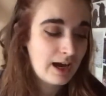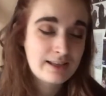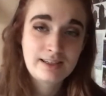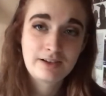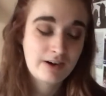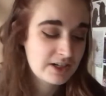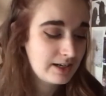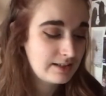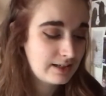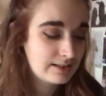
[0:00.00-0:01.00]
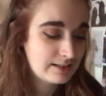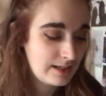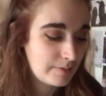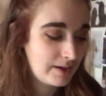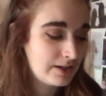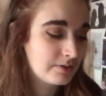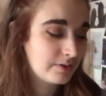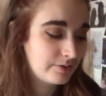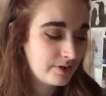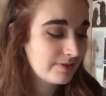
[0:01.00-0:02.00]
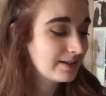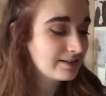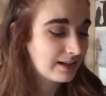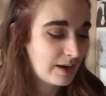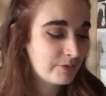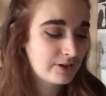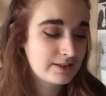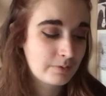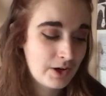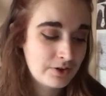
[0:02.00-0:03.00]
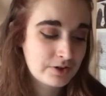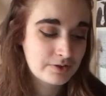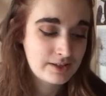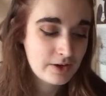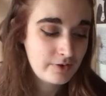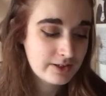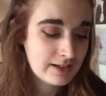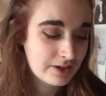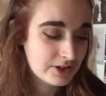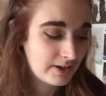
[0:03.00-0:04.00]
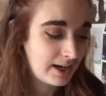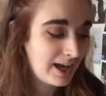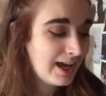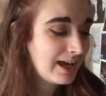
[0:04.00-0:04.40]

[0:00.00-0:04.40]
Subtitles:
As he gradually sinks deep into a frivolous, glamorous world of selfish luxury,